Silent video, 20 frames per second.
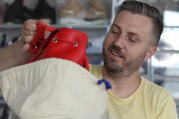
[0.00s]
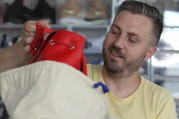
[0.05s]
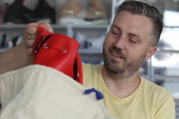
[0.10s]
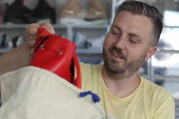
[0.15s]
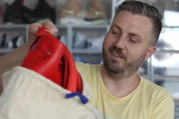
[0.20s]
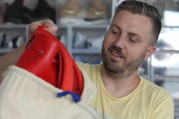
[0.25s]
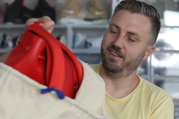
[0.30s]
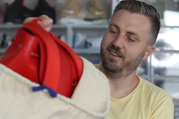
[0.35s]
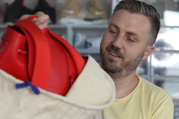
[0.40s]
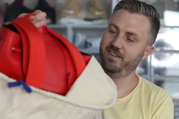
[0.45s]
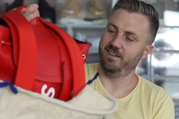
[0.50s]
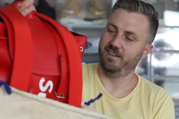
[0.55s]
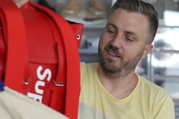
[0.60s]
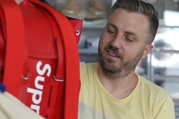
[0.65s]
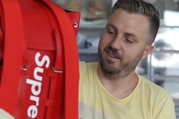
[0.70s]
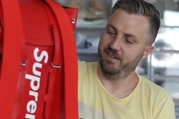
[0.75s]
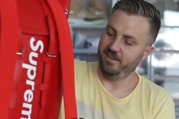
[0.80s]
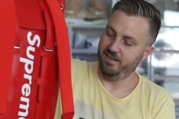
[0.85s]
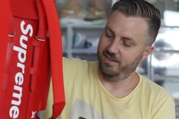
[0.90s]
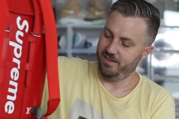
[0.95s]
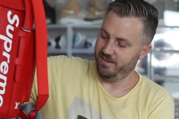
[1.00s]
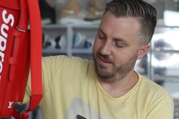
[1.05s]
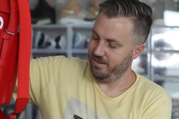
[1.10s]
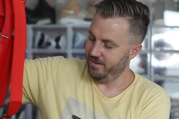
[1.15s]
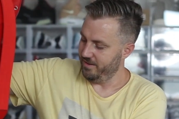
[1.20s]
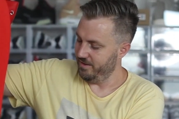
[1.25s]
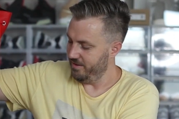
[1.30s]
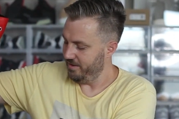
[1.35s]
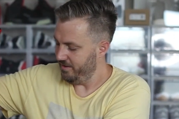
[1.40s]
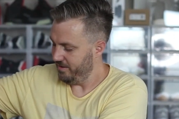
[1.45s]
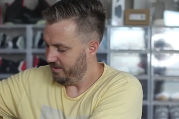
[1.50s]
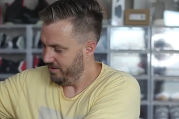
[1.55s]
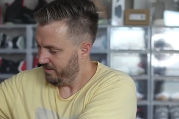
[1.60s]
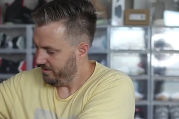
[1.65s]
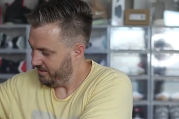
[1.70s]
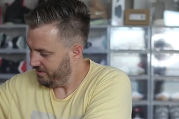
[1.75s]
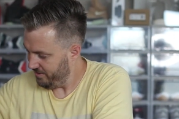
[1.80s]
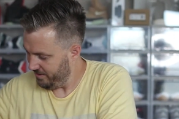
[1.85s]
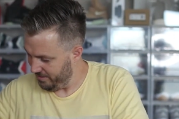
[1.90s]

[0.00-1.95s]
(no one is talking)